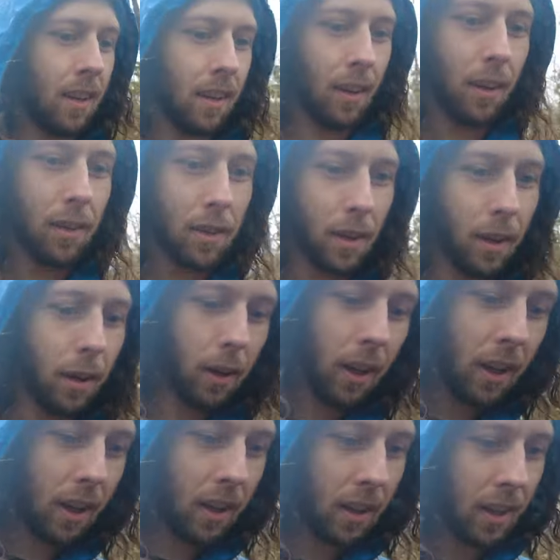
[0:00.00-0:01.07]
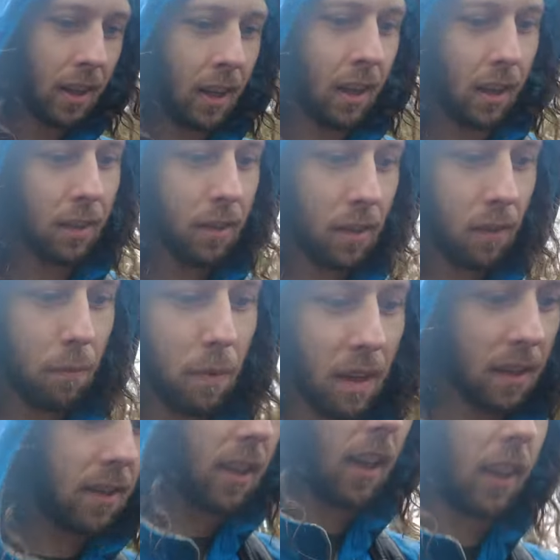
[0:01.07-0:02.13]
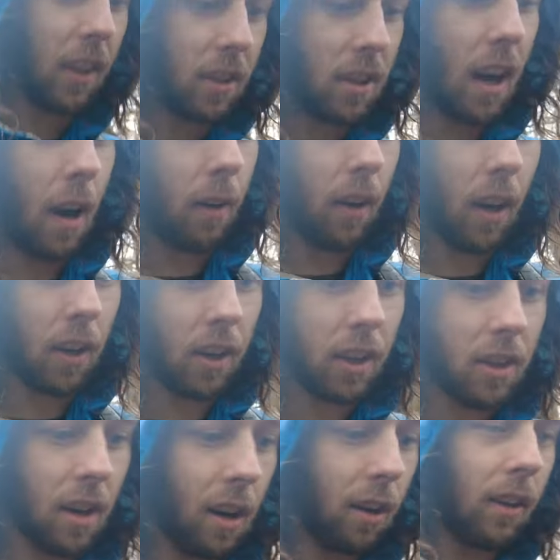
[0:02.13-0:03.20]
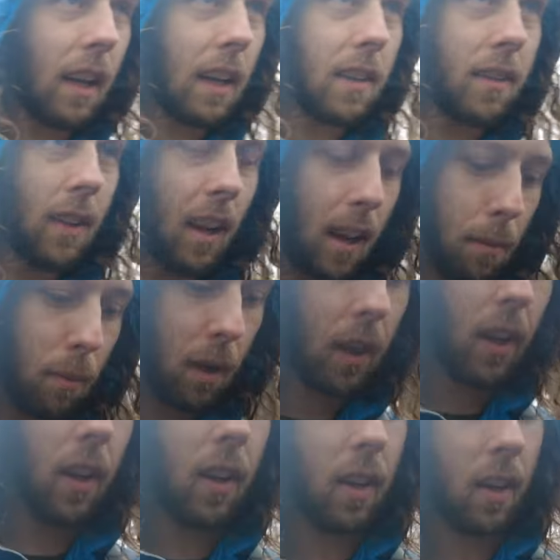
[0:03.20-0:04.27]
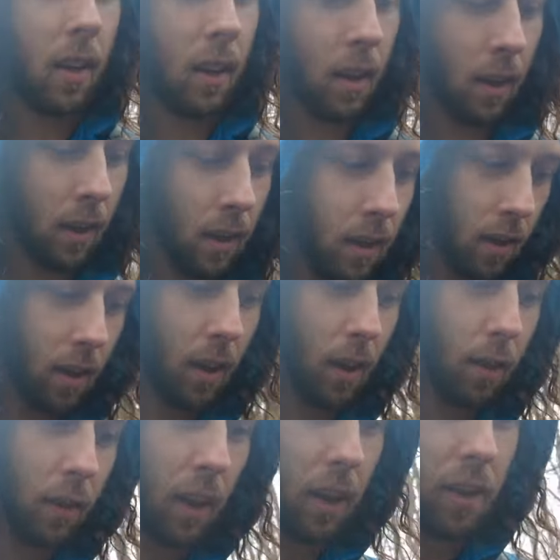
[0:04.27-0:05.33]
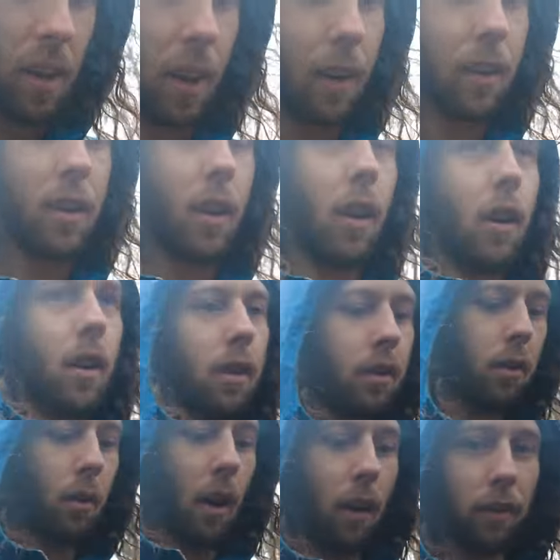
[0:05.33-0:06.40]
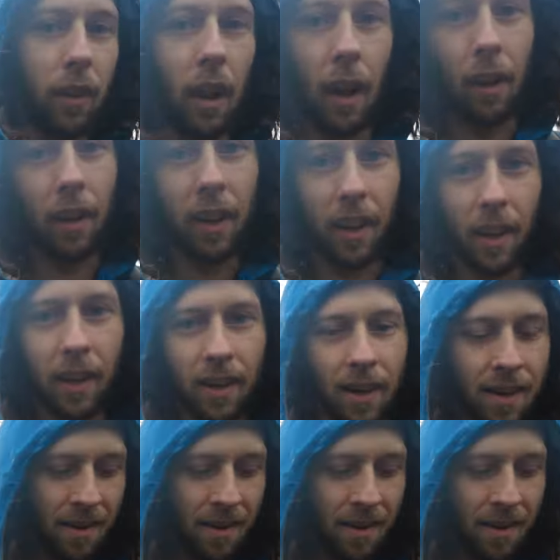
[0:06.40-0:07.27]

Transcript: Also, it's giving me a second shower. I did shower last night, but you know, can't shower too too often out here.